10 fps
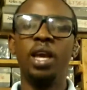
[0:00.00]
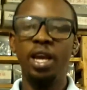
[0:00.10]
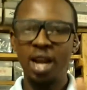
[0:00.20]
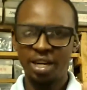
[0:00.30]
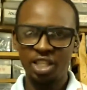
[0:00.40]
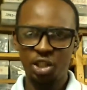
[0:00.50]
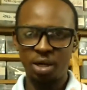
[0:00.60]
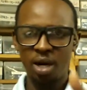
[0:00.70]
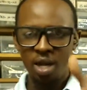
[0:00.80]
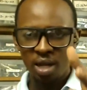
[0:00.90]
In
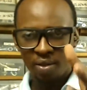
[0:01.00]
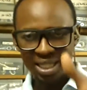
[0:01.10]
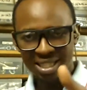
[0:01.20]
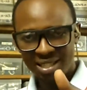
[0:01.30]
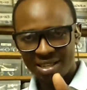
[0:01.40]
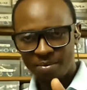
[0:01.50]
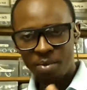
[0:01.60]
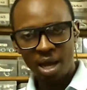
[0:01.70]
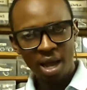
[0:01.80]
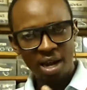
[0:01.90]
addition, the system
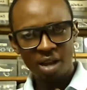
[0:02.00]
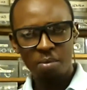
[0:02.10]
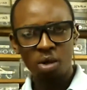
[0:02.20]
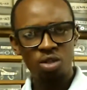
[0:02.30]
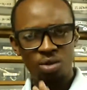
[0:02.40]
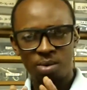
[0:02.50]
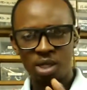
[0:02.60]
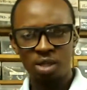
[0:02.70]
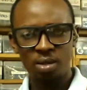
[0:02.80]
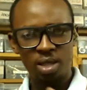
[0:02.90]
enables to
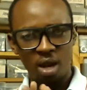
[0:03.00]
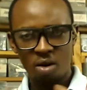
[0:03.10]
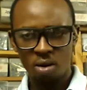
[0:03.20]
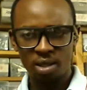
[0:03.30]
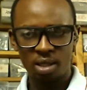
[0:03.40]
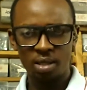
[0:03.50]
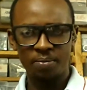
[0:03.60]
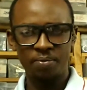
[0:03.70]
reduce the cost